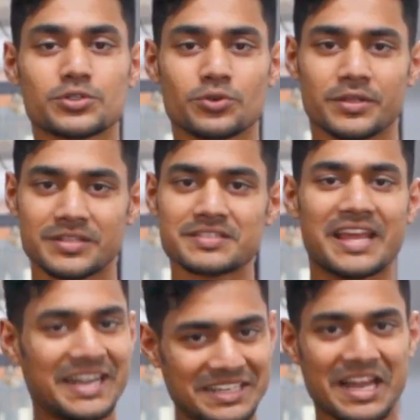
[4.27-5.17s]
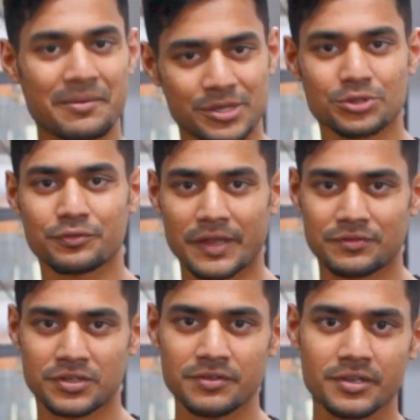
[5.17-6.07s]
So in this entire month of
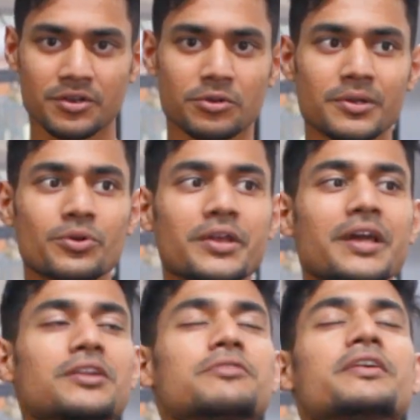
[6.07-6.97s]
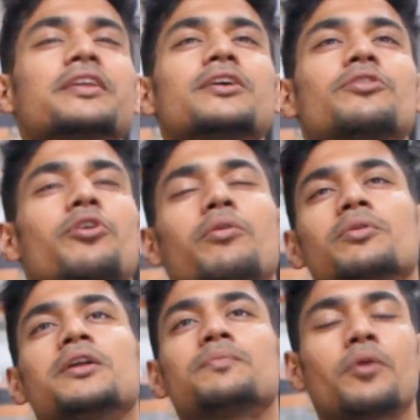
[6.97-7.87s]
February, we are going to be looking at a very
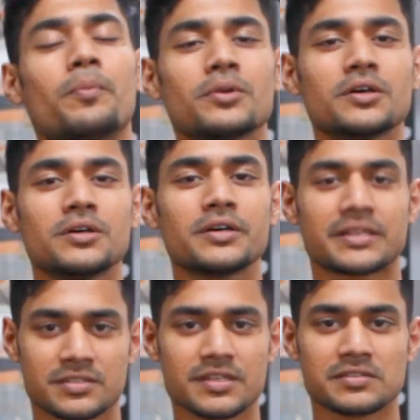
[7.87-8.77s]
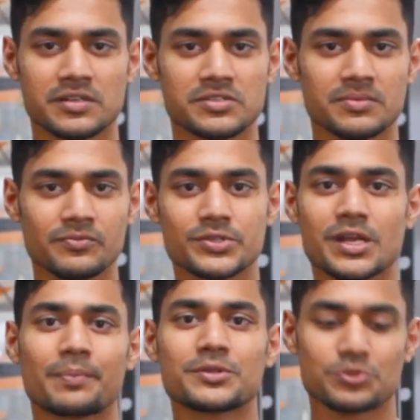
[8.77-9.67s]
common and popular exercise regime which
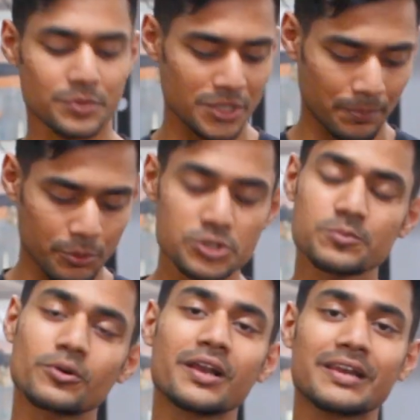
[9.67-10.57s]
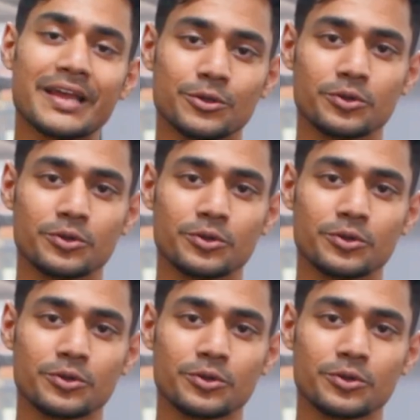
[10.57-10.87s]
happens to be the push, pull and leg